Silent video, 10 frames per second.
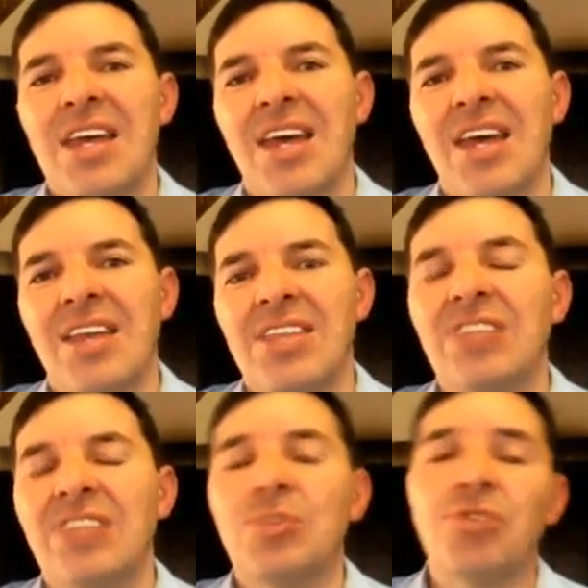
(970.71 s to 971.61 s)
And
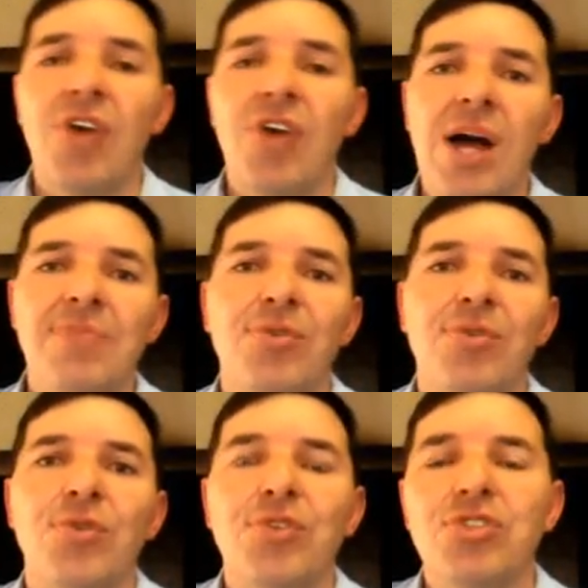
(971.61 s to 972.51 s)
then subscribe
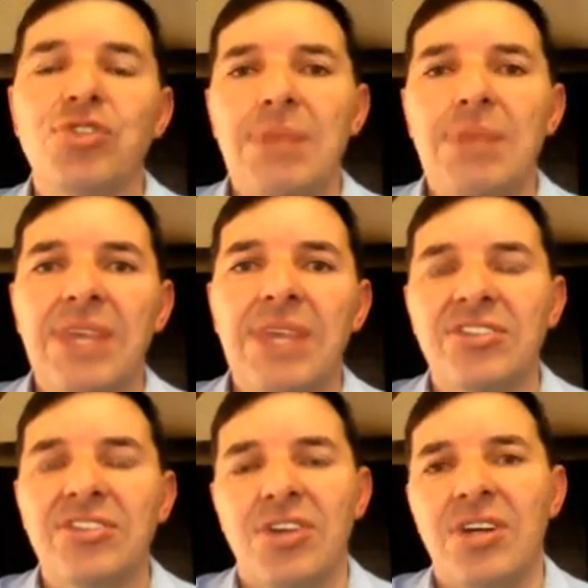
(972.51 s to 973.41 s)
for future updates.